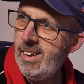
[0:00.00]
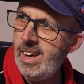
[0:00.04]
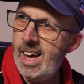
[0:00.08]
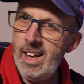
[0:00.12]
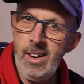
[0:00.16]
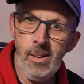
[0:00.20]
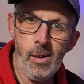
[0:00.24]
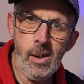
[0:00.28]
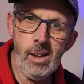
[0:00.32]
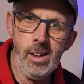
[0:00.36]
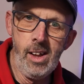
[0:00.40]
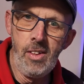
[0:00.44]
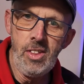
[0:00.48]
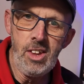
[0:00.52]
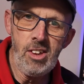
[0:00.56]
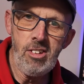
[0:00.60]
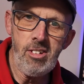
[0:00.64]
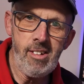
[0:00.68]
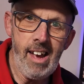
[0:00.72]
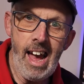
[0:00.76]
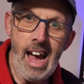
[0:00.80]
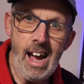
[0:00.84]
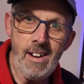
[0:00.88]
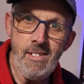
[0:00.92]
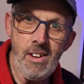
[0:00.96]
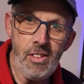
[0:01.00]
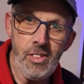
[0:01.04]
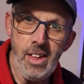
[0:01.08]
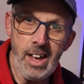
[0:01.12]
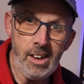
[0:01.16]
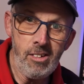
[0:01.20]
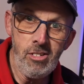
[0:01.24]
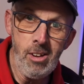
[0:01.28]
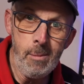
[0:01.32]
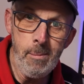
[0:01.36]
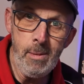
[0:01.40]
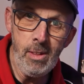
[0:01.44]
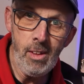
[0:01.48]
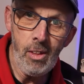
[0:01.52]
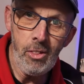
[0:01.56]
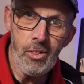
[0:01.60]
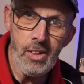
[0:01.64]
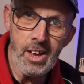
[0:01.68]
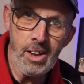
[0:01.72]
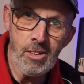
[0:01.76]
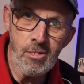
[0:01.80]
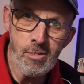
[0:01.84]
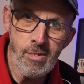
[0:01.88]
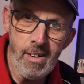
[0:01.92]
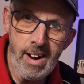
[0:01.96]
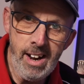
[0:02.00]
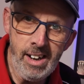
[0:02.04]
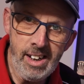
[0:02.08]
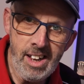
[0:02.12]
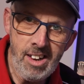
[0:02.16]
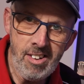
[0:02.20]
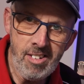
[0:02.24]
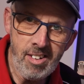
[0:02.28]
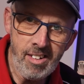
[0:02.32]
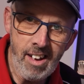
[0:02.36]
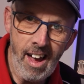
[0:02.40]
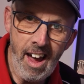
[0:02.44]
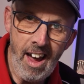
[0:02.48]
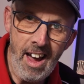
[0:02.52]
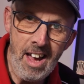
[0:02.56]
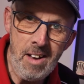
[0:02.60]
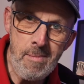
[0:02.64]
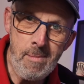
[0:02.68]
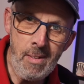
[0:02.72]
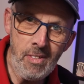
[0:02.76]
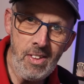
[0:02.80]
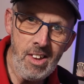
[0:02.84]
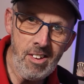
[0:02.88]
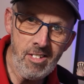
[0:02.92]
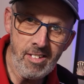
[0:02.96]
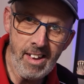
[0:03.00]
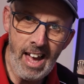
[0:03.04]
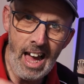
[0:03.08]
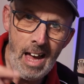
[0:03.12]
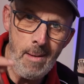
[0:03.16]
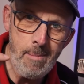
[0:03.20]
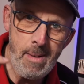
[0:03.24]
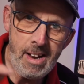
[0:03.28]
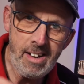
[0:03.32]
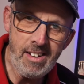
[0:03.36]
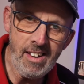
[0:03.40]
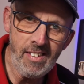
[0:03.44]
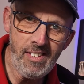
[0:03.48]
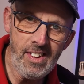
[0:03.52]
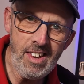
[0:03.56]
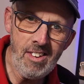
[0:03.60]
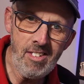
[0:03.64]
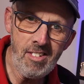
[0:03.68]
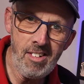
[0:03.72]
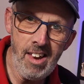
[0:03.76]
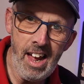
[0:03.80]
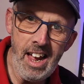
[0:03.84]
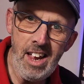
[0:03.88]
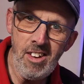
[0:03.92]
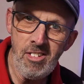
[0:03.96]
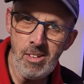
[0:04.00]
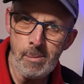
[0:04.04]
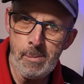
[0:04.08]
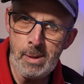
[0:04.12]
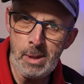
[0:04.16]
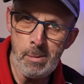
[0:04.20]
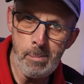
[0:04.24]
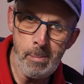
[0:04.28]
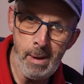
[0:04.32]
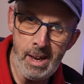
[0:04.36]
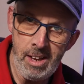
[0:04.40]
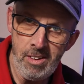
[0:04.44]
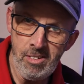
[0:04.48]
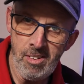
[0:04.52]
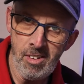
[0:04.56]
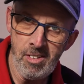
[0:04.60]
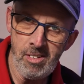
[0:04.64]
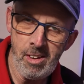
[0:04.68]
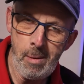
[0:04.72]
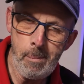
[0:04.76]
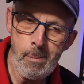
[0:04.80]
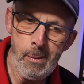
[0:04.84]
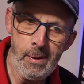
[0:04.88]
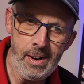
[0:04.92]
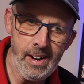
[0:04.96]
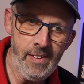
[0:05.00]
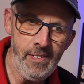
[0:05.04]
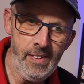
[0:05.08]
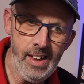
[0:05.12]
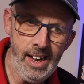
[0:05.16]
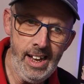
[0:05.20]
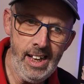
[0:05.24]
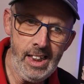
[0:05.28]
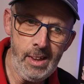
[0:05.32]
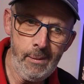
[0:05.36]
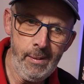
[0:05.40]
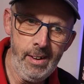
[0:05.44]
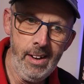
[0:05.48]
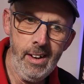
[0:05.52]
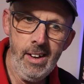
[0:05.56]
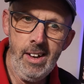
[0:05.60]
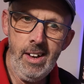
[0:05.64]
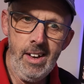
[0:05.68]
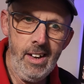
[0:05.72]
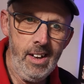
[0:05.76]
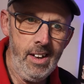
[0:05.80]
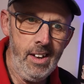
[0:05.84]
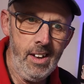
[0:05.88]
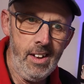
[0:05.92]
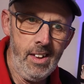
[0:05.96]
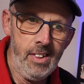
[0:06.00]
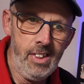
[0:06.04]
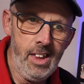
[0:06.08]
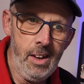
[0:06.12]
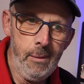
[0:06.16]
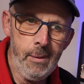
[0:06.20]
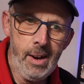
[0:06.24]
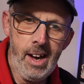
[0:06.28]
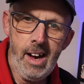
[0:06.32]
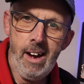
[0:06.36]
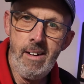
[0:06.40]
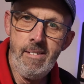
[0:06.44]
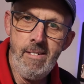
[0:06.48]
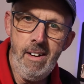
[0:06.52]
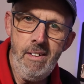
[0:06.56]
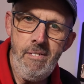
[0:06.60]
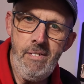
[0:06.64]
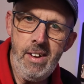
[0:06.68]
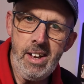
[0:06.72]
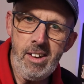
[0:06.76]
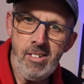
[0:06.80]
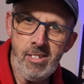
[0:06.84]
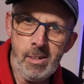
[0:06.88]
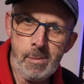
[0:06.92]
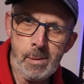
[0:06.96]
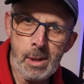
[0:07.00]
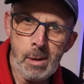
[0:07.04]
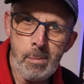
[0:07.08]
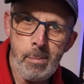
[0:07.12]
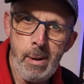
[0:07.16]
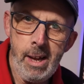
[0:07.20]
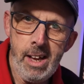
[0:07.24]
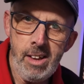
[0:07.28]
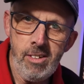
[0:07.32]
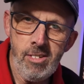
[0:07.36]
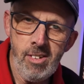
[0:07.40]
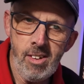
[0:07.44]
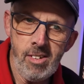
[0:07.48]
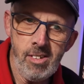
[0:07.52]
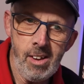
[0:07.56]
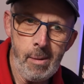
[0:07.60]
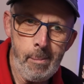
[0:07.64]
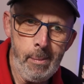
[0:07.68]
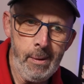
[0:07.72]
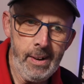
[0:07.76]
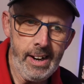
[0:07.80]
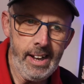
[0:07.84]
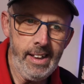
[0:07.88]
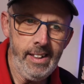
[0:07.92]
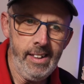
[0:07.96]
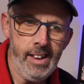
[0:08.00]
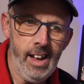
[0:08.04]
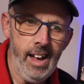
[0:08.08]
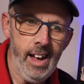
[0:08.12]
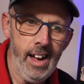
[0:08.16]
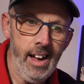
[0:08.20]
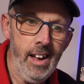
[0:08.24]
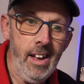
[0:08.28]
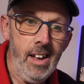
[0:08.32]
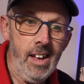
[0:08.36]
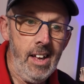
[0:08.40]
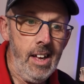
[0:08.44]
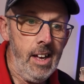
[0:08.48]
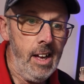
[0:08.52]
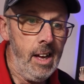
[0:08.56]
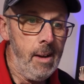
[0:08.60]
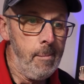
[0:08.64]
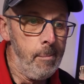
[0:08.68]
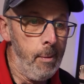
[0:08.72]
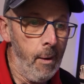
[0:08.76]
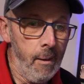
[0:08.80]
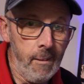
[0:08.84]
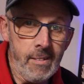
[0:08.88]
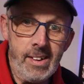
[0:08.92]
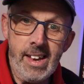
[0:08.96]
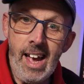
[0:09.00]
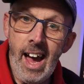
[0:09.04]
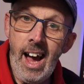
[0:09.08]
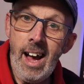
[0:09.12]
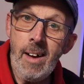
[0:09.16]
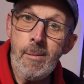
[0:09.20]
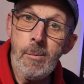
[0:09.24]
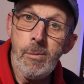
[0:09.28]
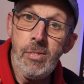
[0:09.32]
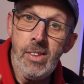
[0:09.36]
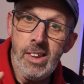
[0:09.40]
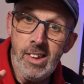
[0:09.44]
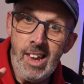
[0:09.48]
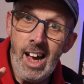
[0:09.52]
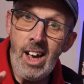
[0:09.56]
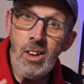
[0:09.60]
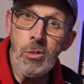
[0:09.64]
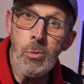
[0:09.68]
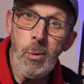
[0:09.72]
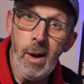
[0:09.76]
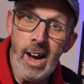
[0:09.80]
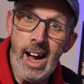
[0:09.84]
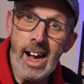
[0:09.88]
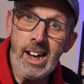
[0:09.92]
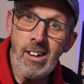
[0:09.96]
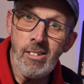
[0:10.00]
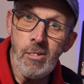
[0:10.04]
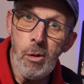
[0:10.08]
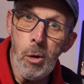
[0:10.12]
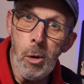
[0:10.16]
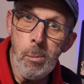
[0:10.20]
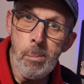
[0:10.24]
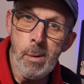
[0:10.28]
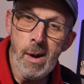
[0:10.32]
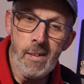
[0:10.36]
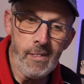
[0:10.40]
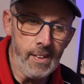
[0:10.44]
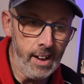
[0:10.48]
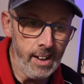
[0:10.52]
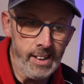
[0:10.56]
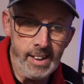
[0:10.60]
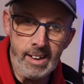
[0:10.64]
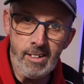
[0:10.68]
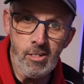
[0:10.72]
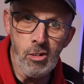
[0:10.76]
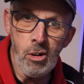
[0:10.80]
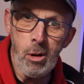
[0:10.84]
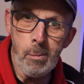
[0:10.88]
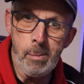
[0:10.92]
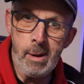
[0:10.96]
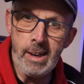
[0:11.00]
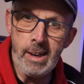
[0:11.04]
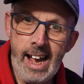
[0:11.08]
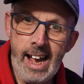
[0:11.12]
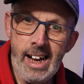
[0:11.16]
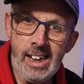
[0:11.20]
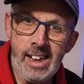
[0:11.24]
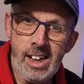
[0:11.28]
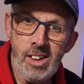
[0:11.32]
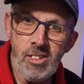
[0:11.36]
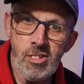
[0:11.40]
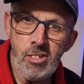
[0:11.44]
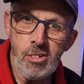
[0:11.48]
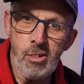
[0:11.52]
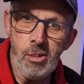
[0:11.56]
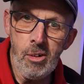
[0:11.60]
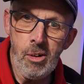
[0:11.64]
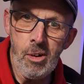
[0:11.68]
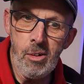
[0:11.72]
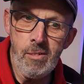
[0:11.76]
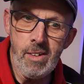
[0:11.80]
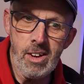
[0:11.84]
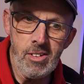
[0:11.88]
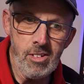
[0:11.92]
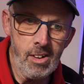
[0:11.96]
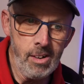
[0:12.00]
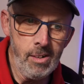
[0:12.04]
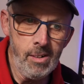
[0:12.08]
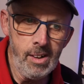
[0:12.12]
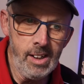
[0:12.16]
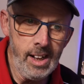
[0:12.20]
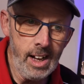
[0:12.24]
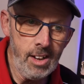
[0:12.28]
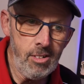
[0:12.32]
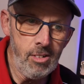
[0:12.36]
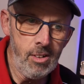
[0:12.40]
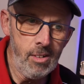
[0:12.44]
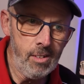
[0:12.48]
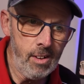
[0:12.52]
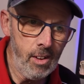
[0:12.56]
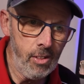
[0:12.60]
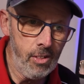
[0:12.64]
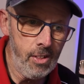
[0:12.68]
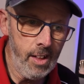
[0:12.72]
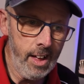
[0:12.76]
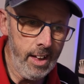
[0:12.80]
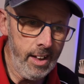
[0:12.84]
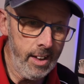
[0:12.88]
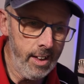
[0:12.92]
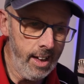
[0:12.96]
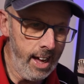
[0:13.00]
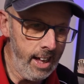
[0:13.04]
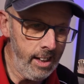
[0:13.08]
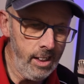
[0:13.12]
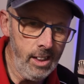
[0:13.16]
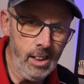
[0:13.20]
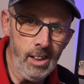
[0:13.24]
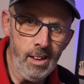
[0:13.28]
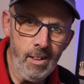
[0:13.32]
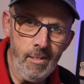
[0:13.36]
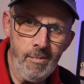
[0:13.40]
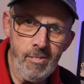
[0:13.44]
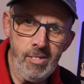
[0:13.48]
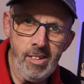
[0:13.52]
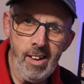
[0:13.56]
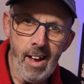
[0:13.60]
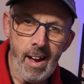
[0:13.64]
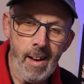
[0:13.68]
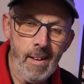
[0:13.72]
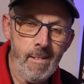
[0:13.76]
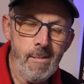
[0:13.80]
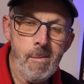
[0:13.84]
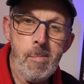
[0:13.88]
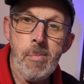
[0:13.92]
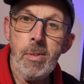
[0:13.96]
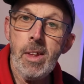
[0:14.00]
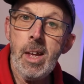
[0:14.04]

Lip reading: and all other scary things. Some of the things really scared me. They scare me to this day. Some of the pictures they put in there, they were horrific, some of the pictures they put in there. But yeah, that's what I grew up on. And I grew alien stories and all that sort of thing. I loved it.